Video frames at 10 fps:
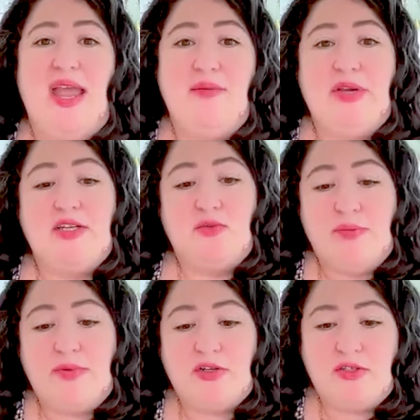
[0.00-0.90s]
And because
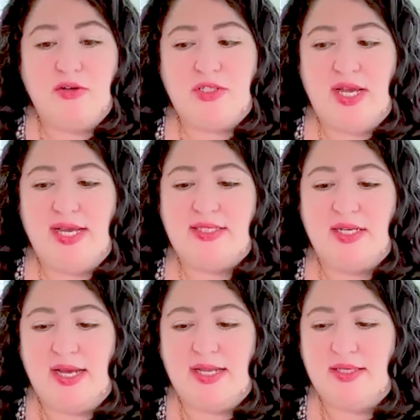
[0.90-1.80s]
women are socialized
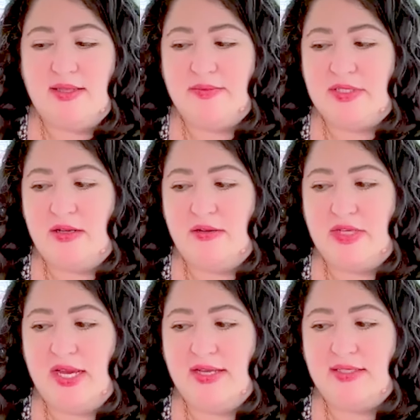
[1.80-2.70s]
to not see
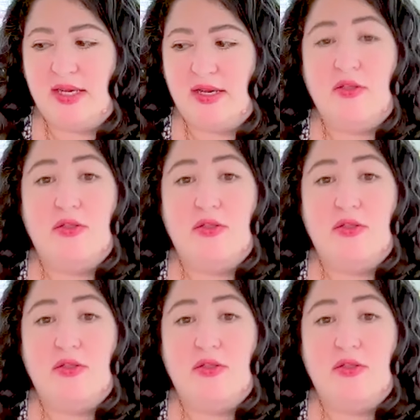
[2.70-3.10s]
themselves as like